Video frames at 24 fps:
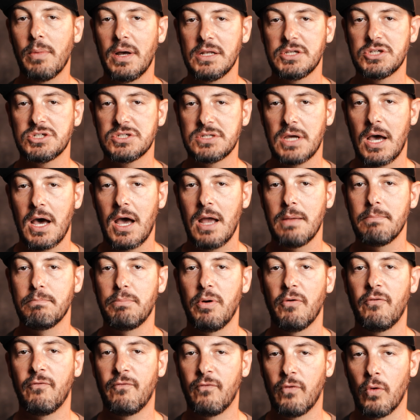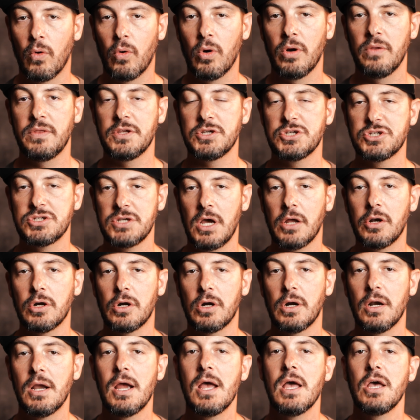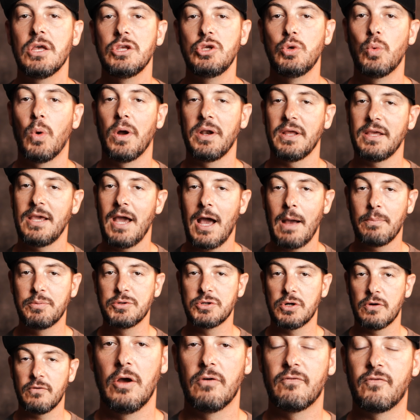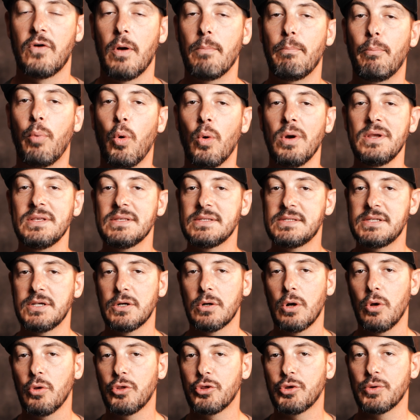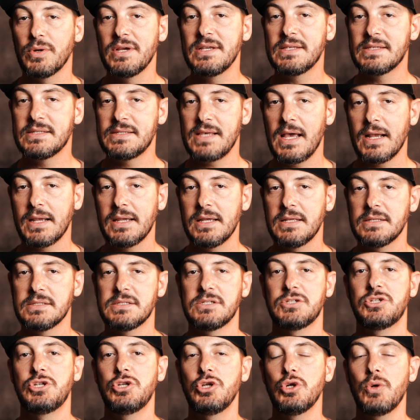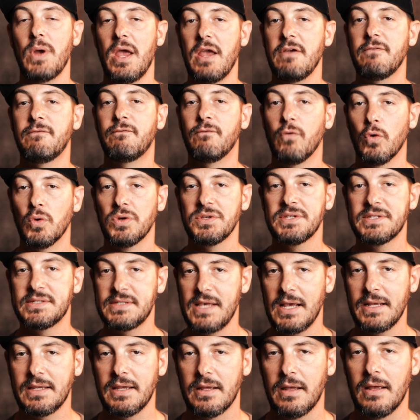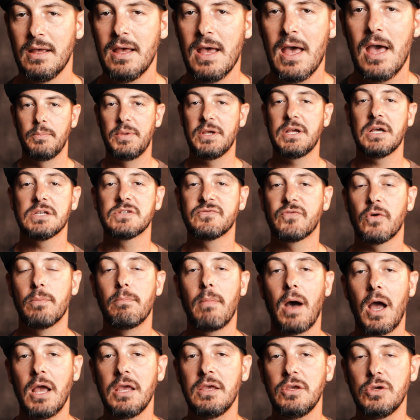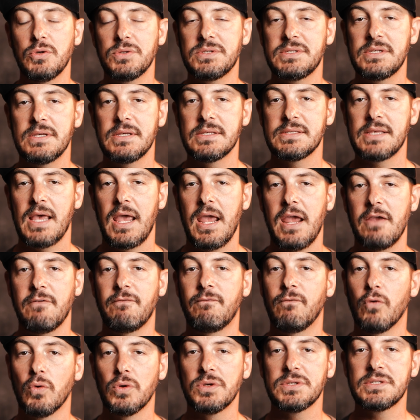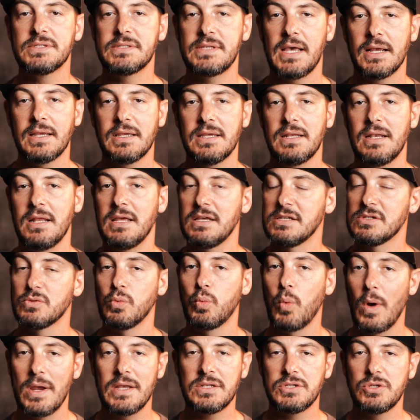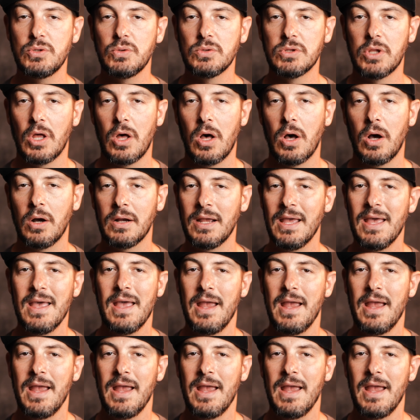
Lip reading: much time before the shutter you want to capture, from 0.03 seconds to a full second. Because for my uses, a full second is way too long